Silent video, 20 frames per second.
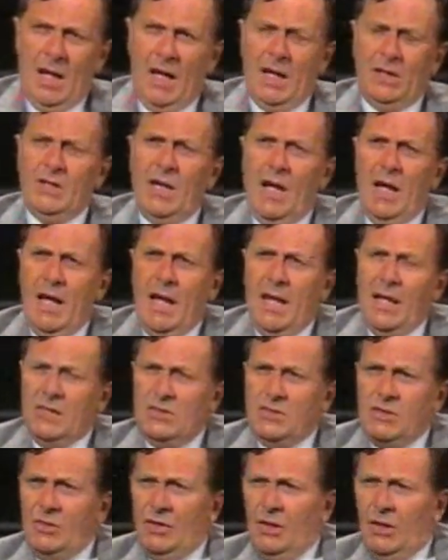And
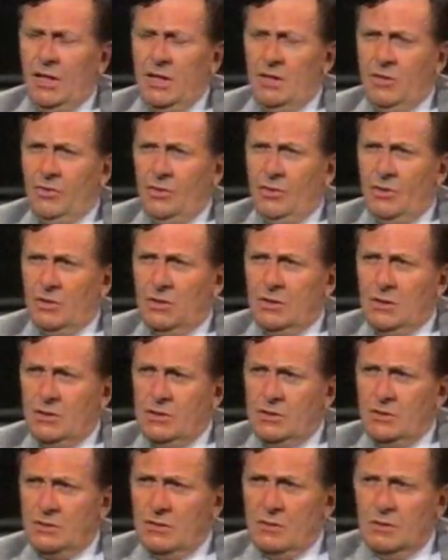as in the late
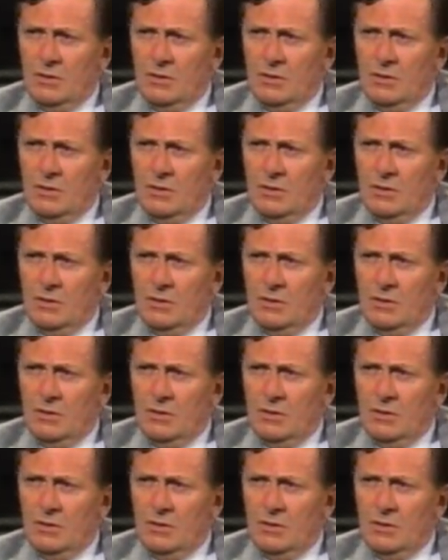30s,